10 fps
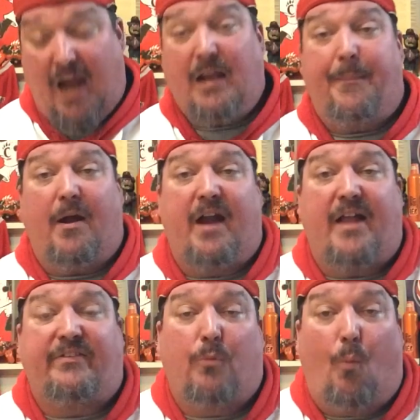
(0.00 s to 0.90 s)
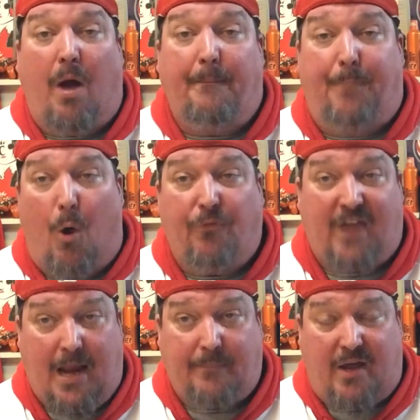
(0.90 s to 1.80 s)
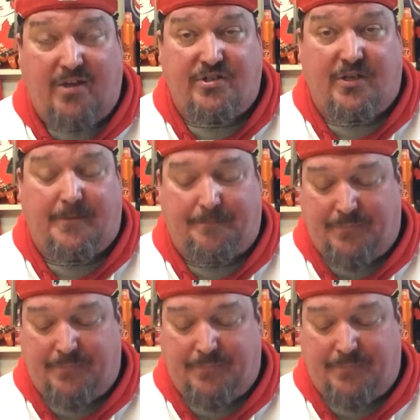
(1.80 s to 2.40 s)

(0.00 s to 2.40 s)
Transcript: And the Bearcats won both games last year.